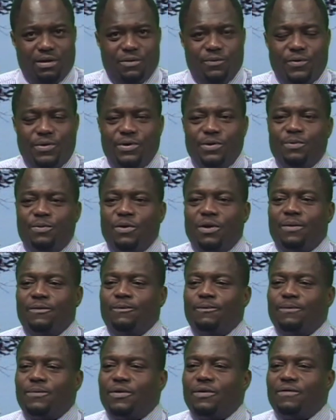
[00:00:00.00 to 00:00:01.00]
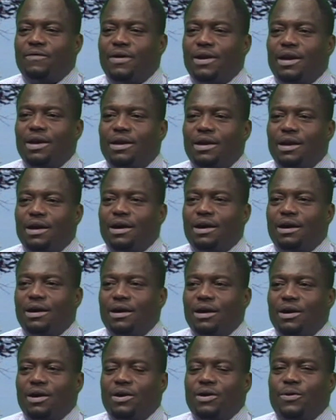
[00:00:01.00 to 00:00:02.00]
We do pro provide a
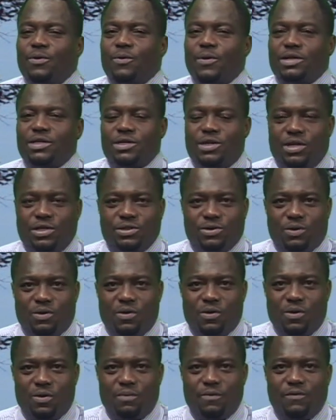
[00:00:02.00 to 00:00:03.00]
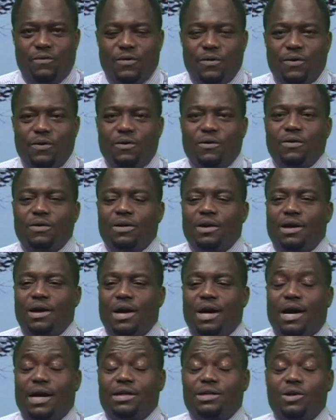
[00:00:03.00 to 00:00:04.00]
residential home for
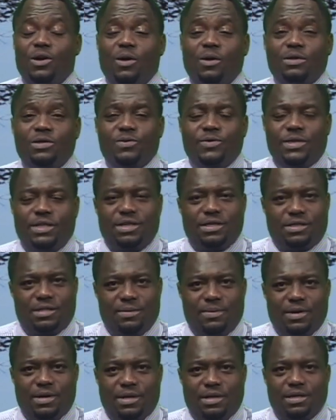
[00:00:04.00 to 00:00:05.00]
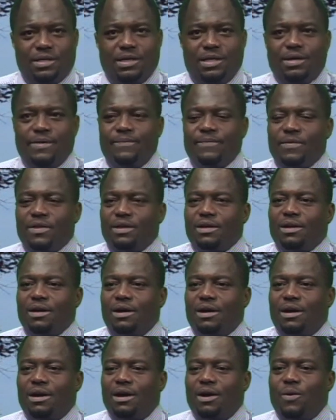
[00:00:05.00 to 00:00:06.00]
adults with disability.
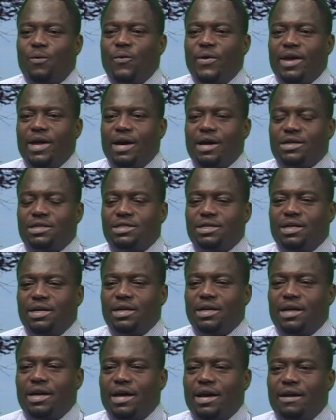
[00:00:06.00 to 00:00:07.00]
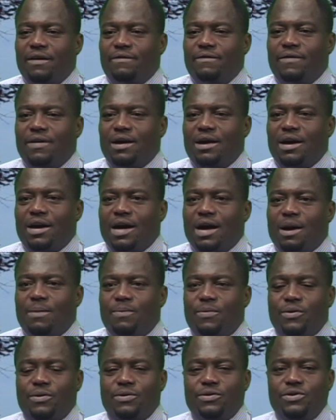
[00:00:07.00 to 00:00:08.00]
Uh, we actually have a
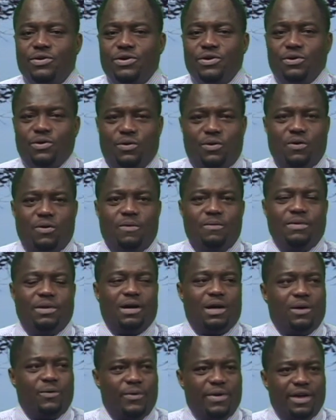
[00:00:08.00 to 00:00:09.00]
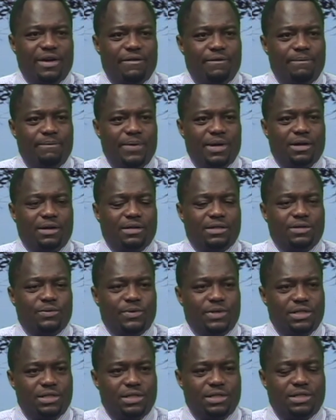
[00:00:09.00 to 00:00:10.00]
couple new home that we have built,
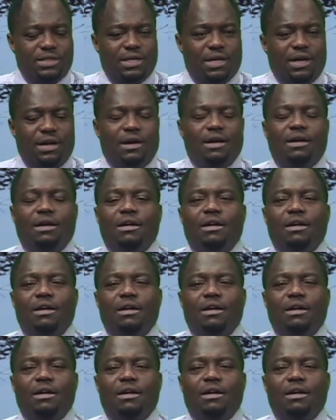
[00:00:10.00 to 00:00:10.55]
which is a